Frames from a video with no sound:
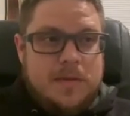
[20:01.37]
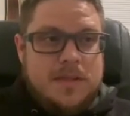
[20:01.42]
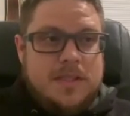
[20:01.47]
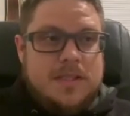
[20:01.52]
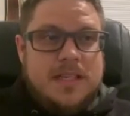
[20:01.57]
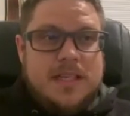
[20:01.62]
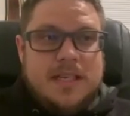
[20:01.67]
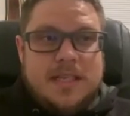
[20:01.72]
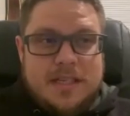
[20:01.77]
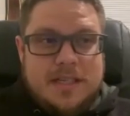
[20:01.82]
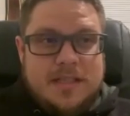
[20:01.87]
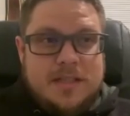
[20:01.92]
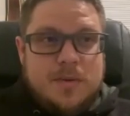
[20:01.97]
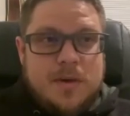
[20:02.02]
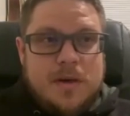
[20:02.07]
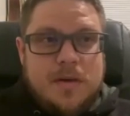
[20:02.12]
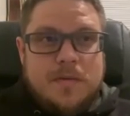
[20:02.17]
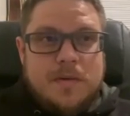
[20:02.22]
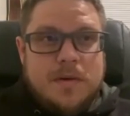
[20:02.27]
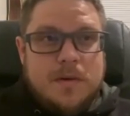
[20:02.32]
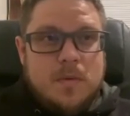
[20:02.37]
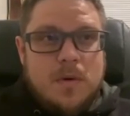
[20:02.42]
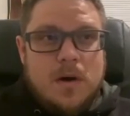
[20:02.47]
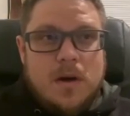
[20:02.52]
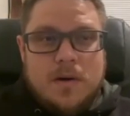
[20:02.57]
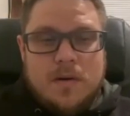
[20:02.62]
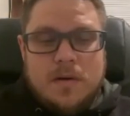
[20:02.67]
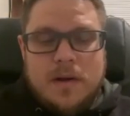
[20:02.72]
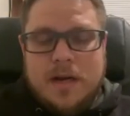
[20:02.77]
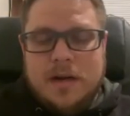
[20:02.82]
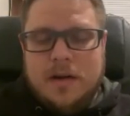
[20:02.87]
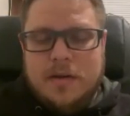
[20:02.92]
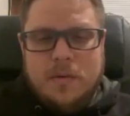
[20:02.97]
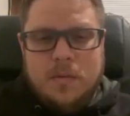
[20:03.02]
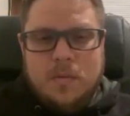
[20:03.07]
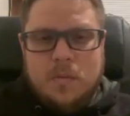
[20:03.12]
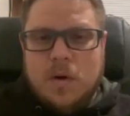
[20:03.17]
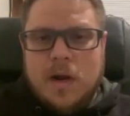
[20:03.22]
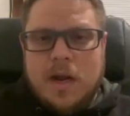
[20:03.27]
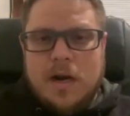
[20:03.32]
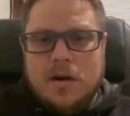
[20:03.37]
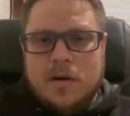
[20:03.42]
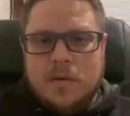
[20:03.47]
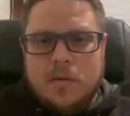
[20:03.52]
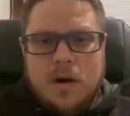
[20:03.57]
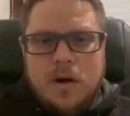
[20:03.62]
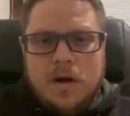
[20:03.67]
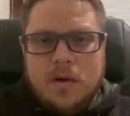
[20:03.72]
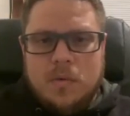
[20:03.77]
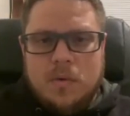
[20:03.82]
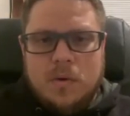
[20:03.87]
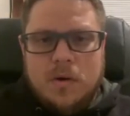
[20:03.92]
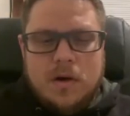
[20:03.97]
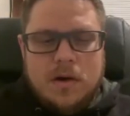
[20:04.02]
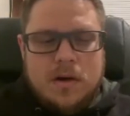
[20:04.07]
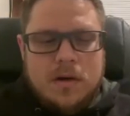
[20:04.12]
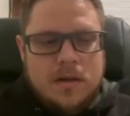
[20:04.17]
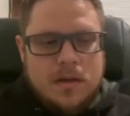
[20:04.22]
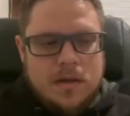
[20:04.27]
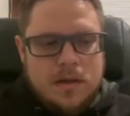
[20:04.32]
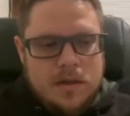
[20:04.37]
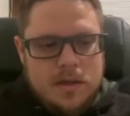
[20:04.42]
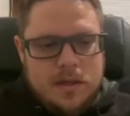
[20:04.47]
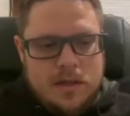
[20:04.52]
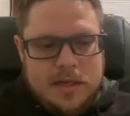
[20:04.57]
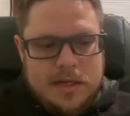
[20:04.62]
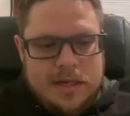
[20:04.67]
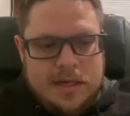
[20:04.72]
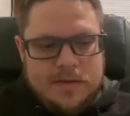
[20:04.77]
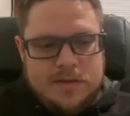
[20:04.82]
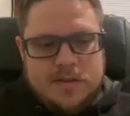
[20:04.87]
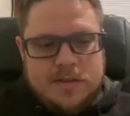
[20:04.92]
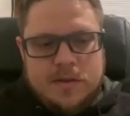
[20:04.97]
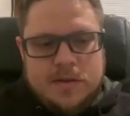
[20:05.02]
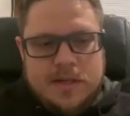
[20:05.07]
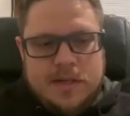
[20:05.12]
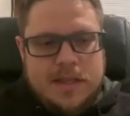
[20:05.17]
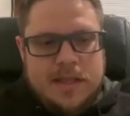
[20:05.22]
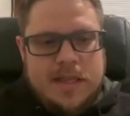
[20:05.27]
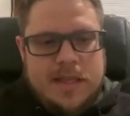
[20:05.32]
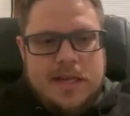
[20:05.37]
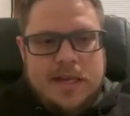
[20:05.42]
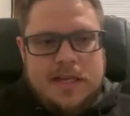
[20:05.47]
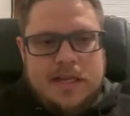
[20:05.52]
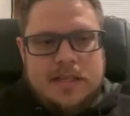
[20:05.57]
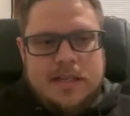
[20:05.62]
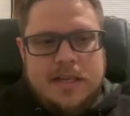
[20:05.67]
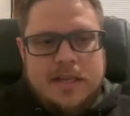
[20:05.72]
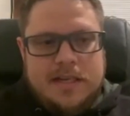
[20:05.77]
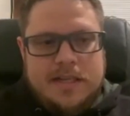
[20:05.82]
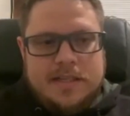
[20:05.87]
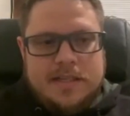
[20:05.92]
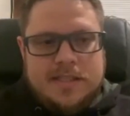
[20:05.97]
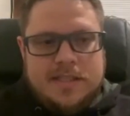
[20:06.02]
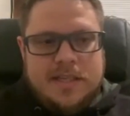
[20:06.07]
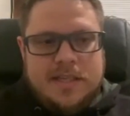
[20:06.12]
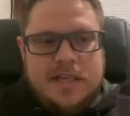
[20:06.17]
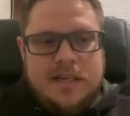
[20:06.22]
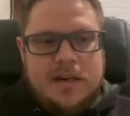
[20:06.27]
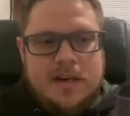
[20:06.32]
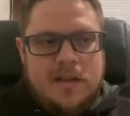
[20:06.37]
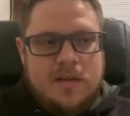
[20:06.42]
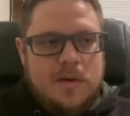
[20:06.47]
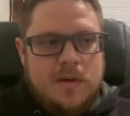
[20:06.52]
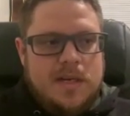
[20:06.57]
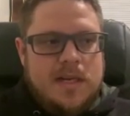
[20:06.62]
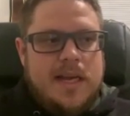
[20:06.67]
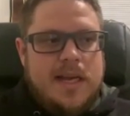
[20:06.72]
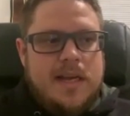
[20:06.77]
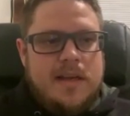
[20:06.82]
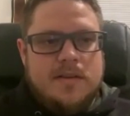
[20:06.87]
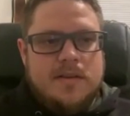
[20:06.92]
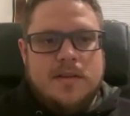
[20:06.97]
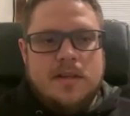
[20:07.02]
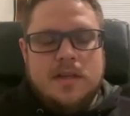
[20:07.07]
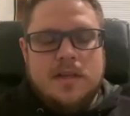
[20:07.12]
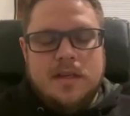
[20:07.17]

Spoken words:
sitting in 12 foot of water right on a rock wall, and I was throwing that thing and letting it sink all the way down.